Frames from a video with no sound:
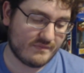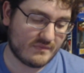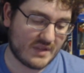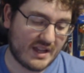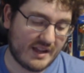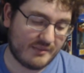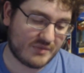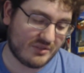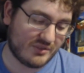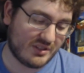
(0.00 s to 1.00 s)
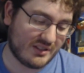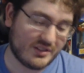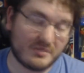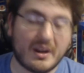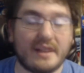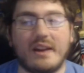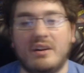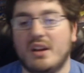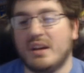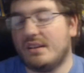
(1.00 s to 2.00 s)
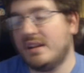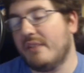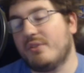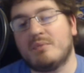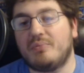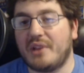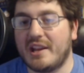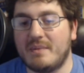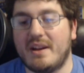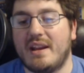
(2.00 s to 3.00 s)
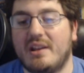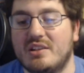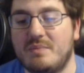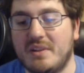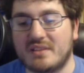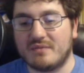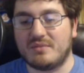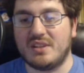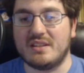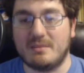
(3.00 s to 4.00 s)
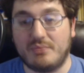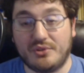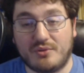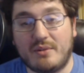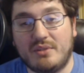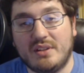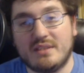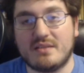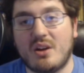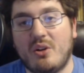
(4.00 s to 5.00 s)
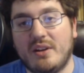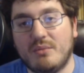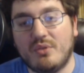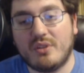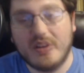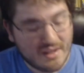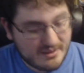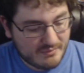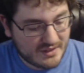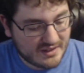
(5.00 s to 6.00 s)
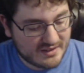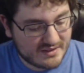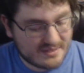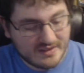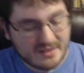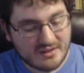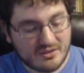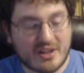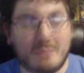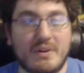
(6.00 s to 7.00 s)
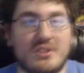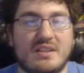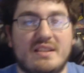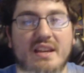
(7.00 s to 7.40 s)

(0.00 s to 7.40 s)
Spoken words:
I'm telling you right now, never complain about how expensive Disney Blu-ray releases are anymore, because look how much this thing